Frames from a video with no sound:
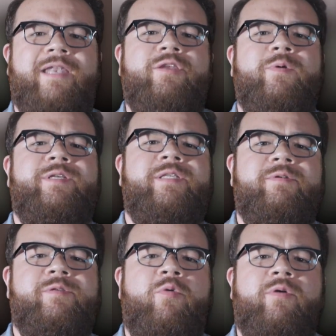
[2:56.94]
I do wish there
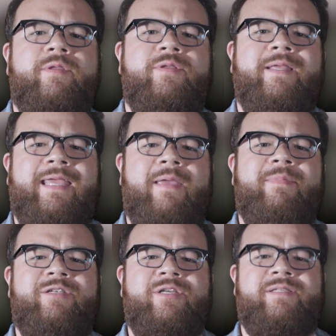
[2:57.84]
was more to the game
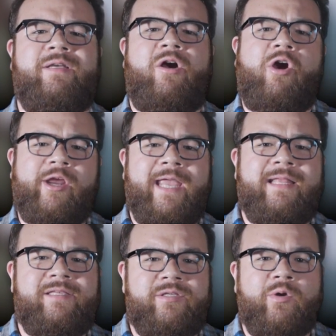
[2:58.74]
than just an
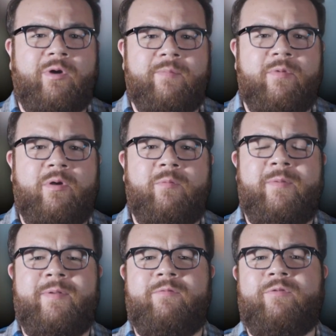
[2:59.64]
arcade story mode. It
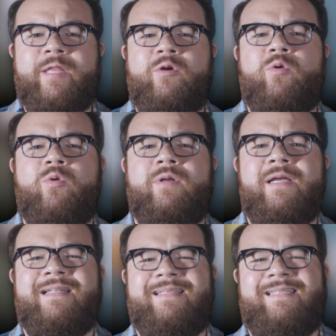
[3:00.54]
would have been really
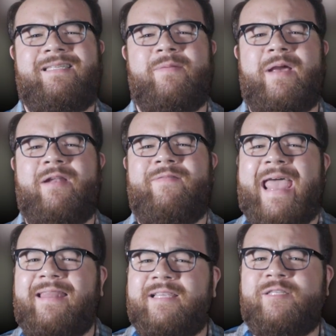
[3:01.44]
cool to see some kind
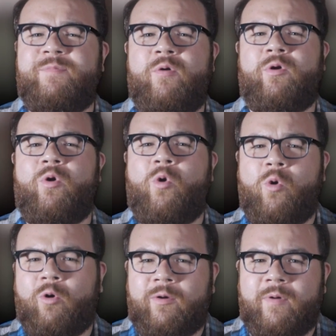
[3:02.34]
of endless mode or
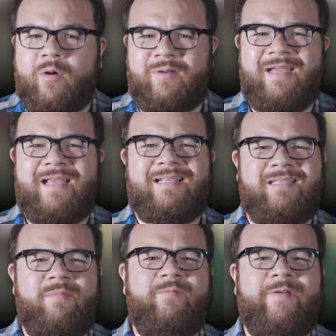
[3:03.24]
horde mode.
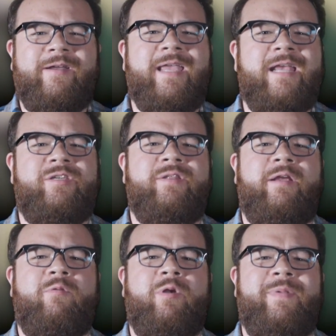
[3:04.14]
Some variation
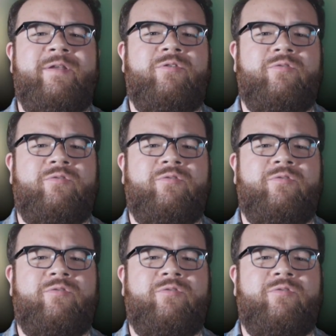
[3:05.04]
there would have been